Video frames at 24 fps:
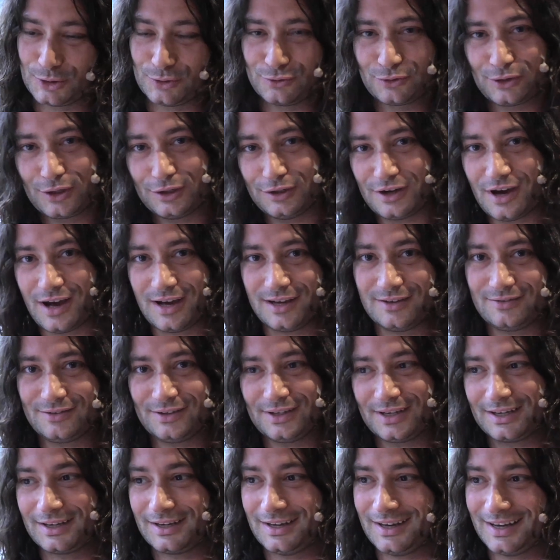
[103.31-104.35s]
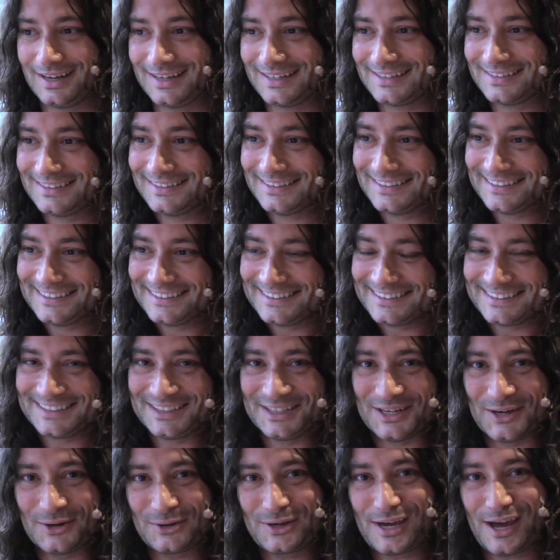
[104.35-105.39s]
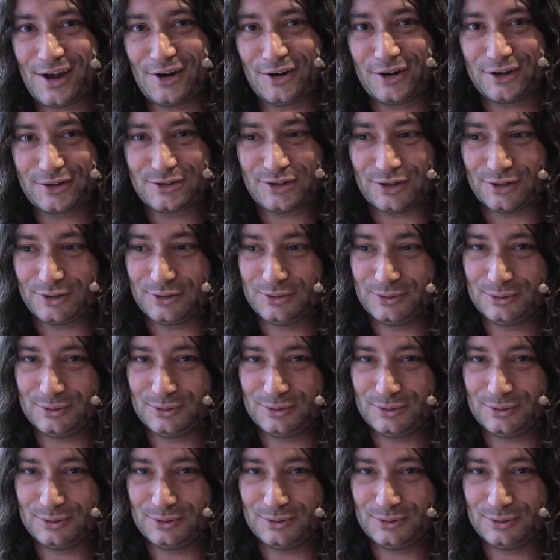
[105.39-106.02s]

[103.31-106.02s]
of conniving. Uh, you know, character